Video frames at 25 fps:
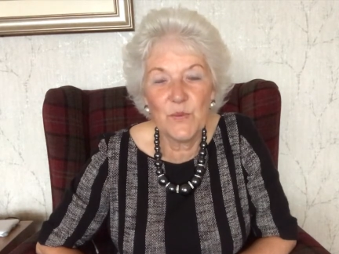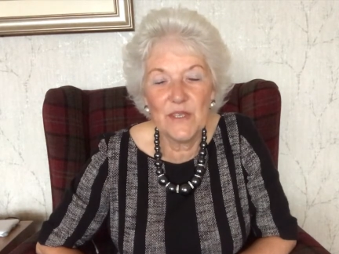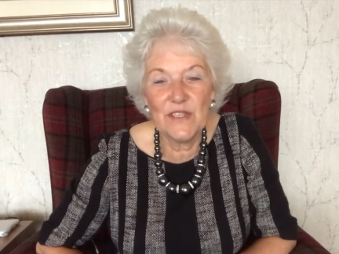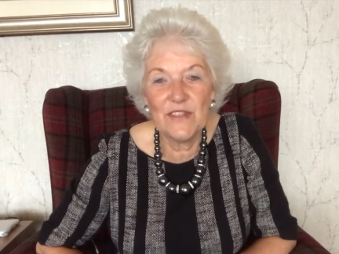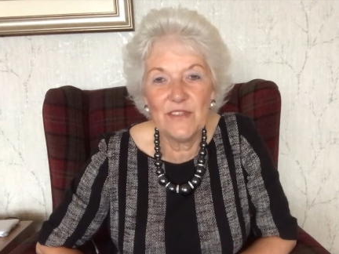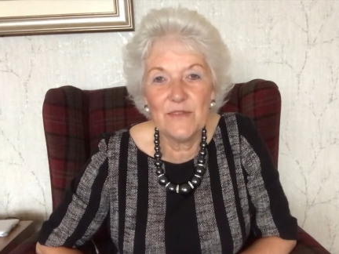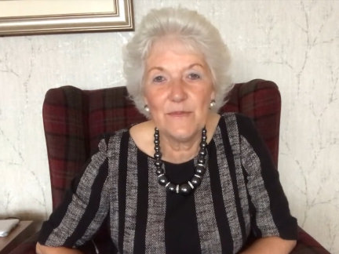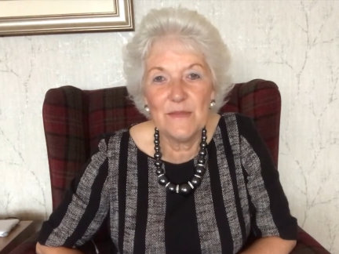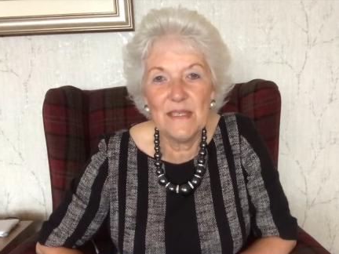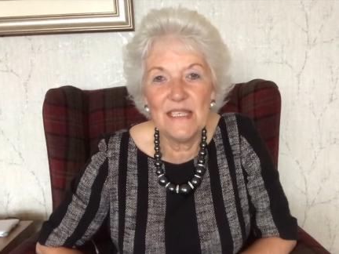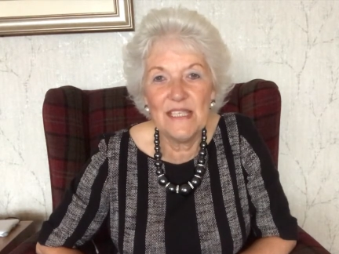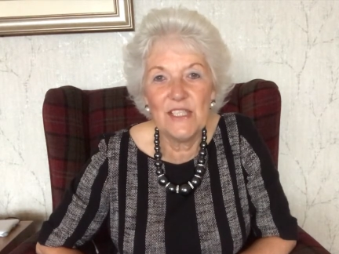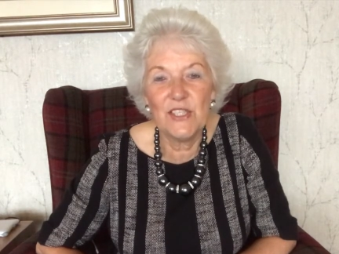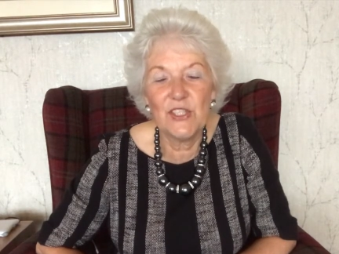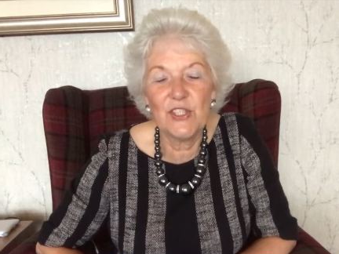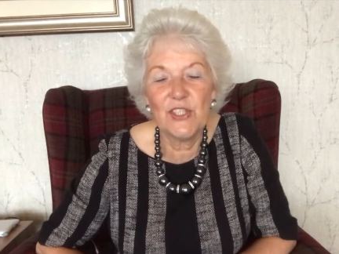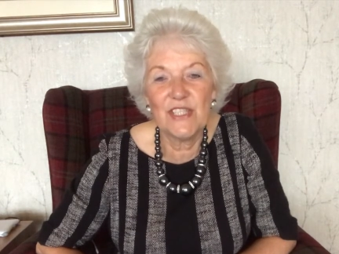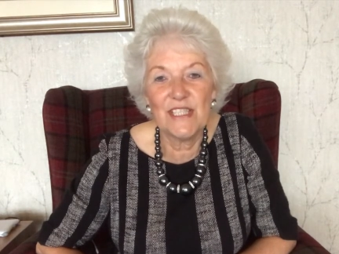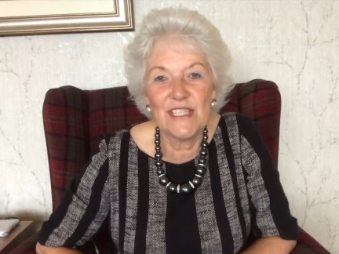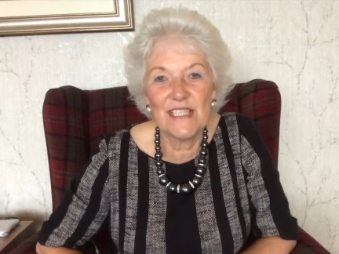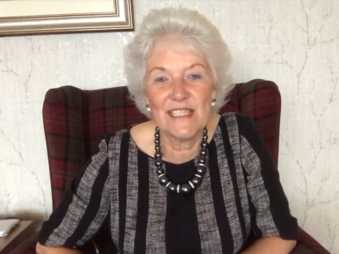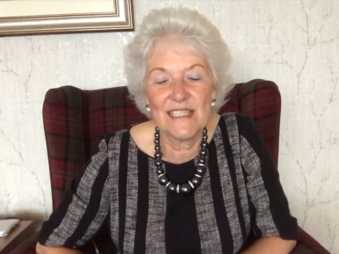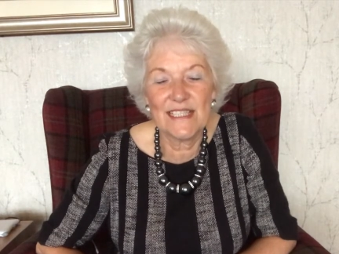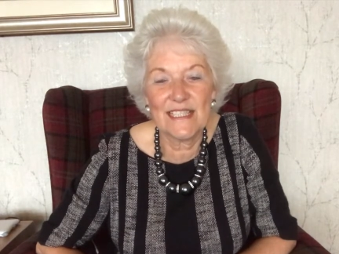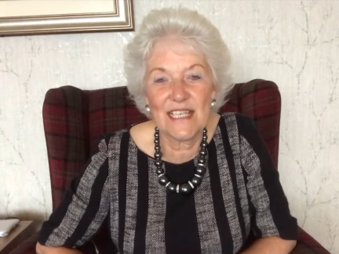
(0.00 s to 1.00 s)
with me to
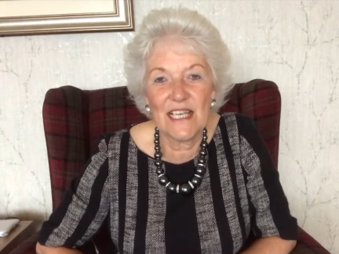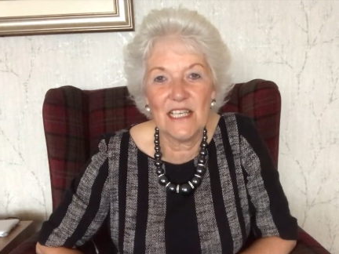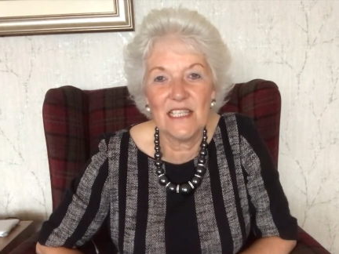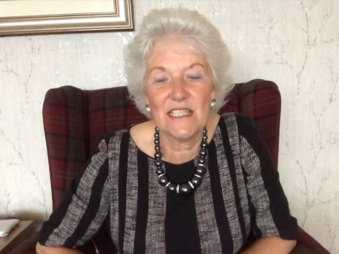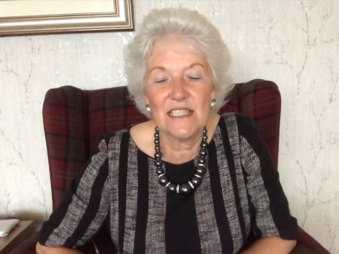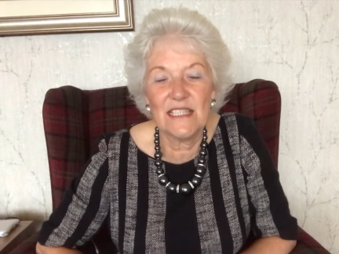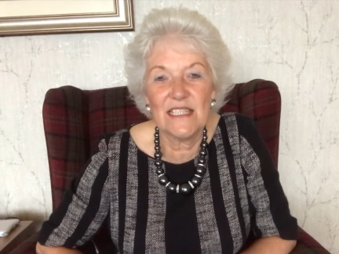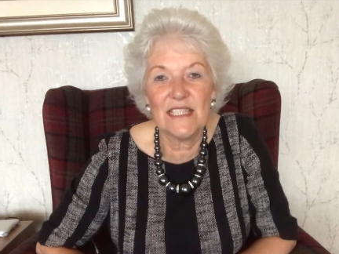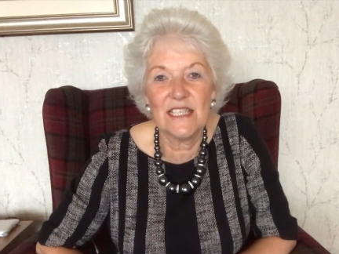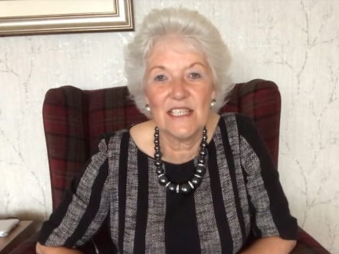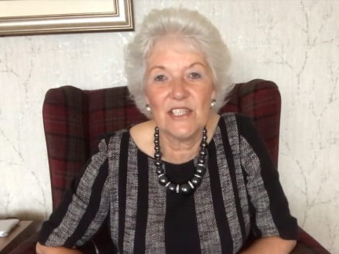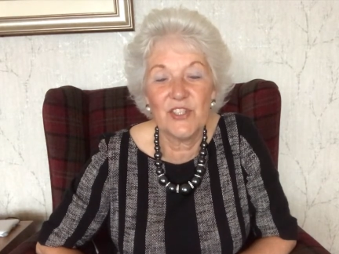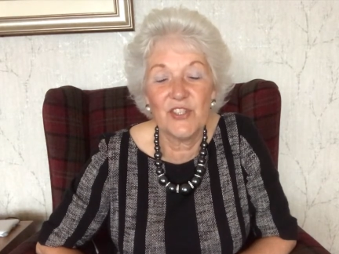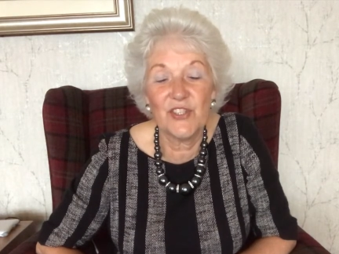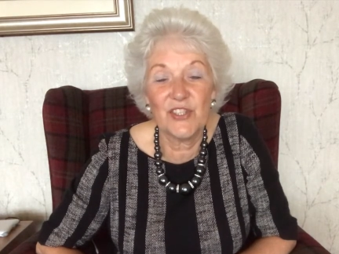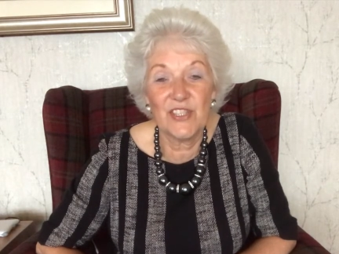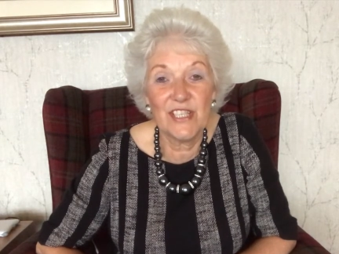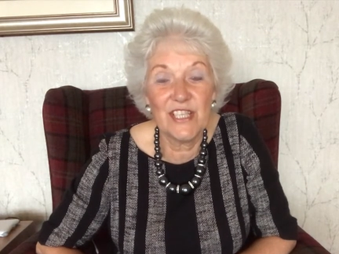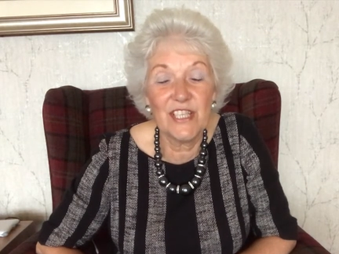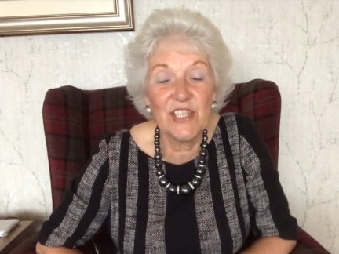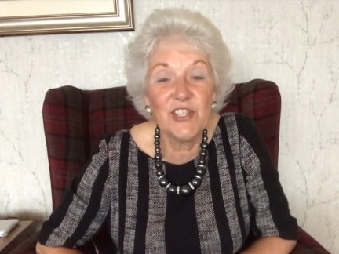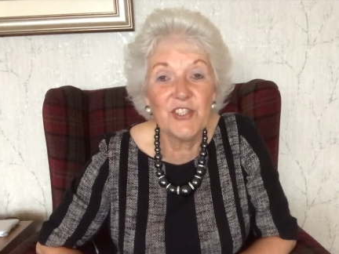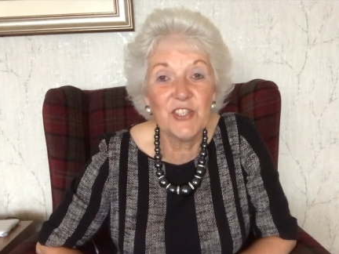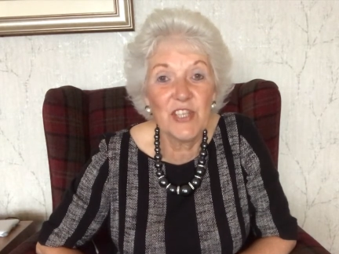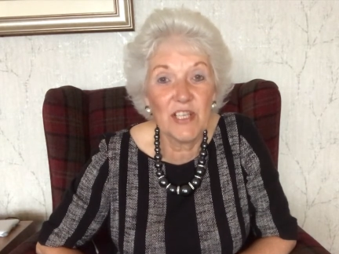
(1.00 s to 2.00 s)
discuss the
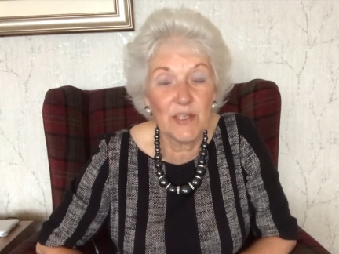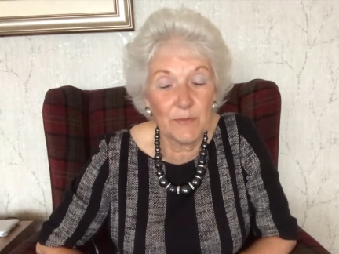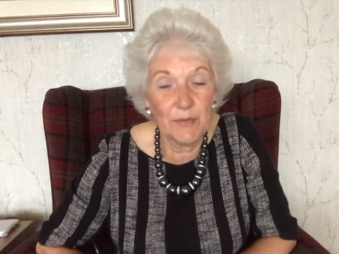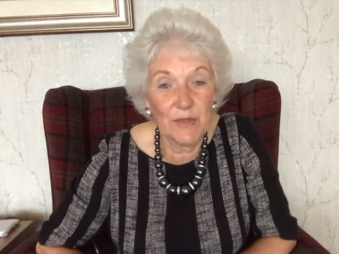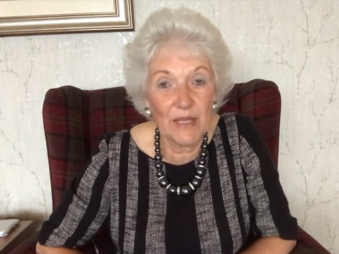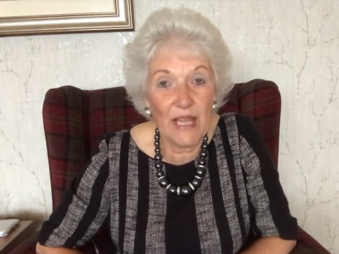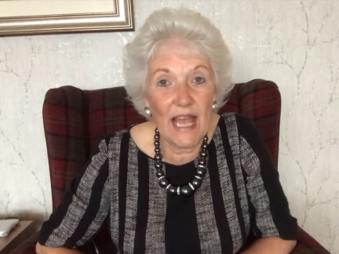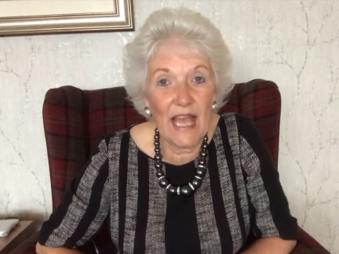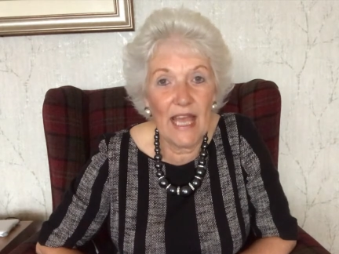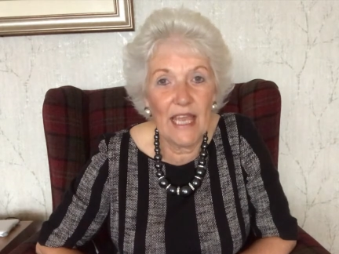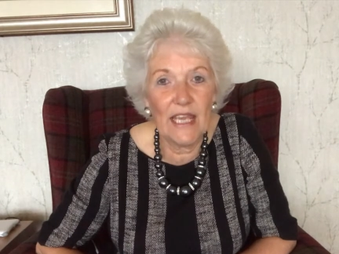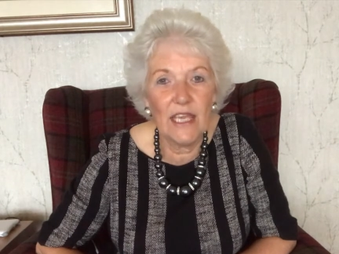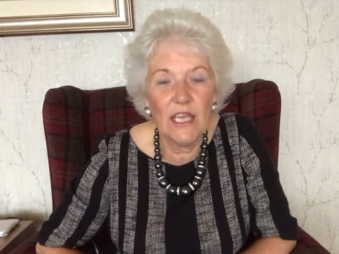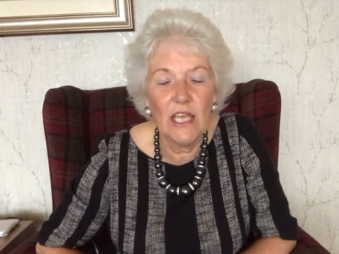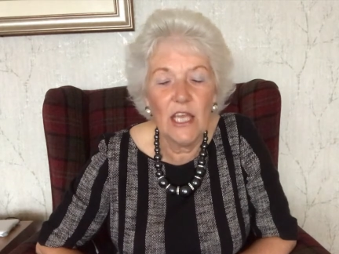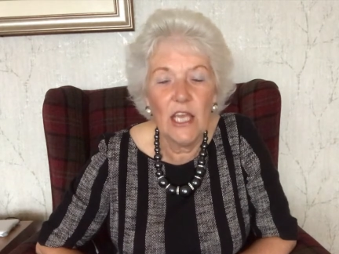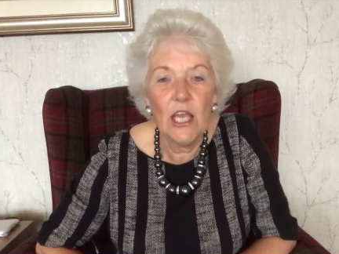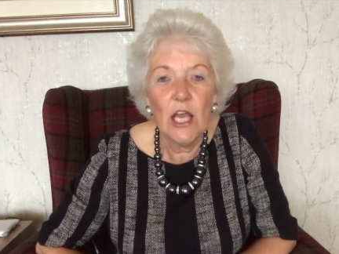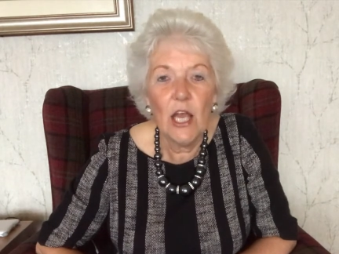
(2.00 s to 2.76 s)
strategic plan